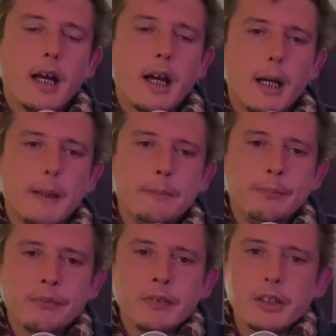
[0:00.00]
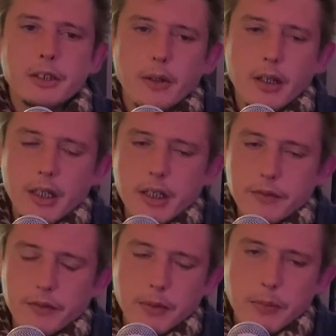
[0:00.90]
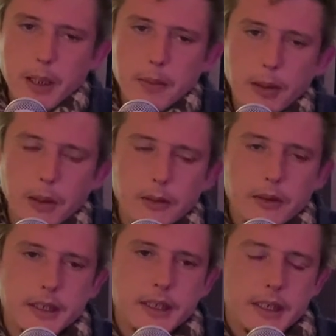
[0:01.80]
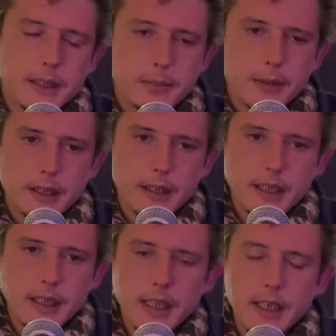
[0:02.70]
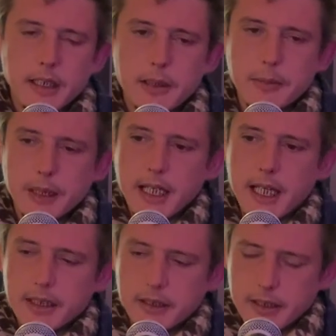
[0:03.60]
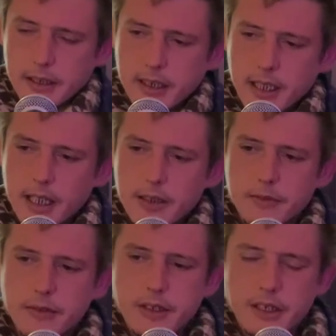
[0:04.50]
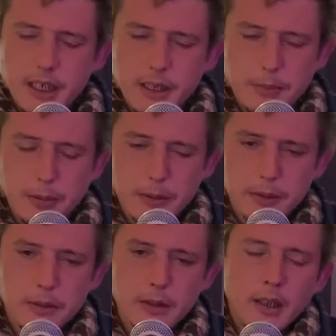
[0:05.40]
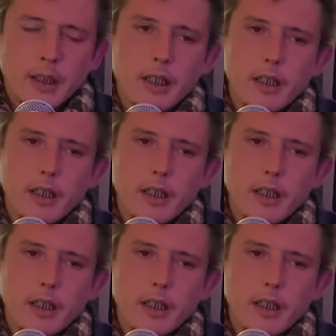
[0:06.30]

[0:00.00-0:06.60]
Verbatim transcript: Um, so I don't view bipolar as a disability needing to be edited out of the gene pool.